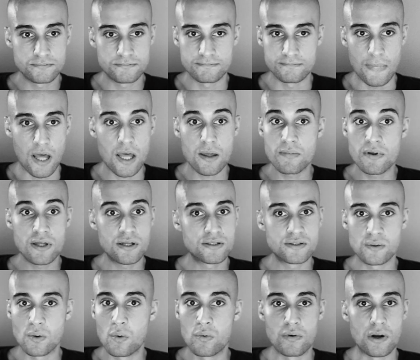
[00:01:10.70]
Maybe
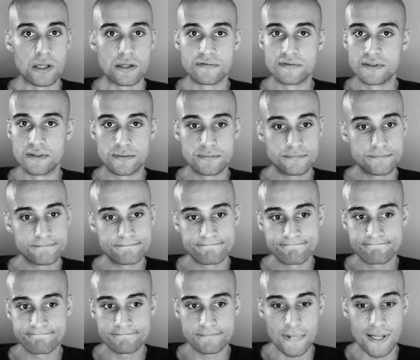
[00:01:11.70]
it's all relevant,
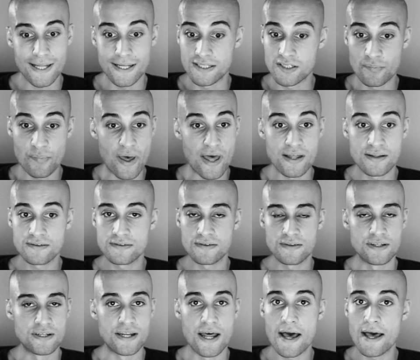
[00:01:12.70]
and it depends on
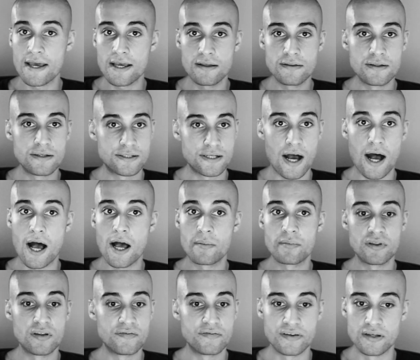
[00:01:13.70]
the day and the time
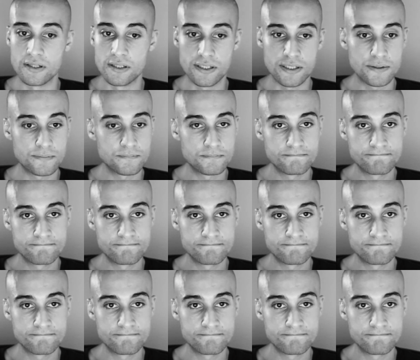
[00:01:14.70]
and the feeling.